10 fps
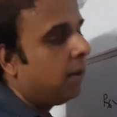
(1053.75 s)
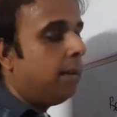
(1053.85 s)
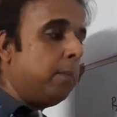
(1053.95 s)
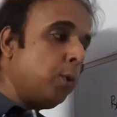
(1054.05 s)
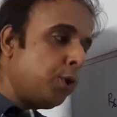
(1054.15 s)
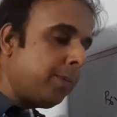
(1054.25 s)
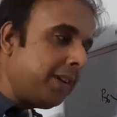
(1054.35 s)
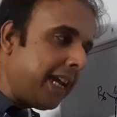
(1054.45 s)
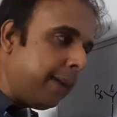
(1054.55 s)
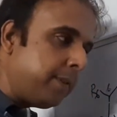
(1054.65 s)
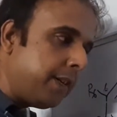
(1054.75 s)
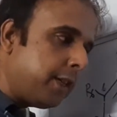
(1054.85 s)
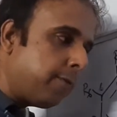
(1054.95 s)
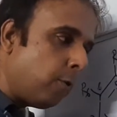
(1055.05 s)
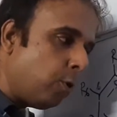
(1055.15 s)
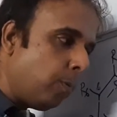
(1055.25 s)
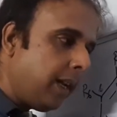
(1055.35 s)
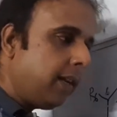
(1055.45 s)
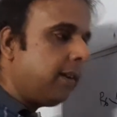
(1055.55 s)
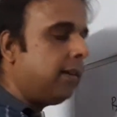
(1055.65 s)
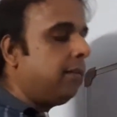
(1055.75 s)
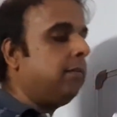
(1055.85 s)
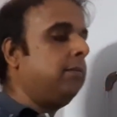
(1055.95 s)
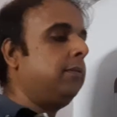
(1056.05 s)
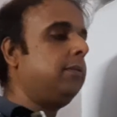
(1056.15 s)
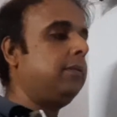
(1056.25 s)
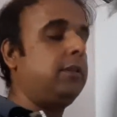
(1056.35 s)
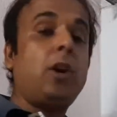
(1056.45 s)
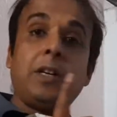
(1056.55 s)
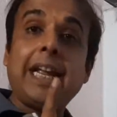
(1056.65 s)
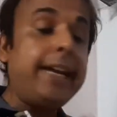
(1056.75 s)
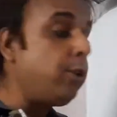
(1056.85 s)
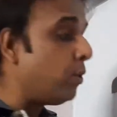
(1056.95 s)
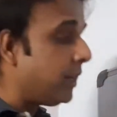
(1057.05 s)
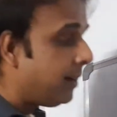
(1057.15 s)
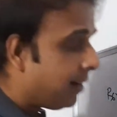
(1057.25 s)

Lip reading: Most of the times it is found to be not nitrogen,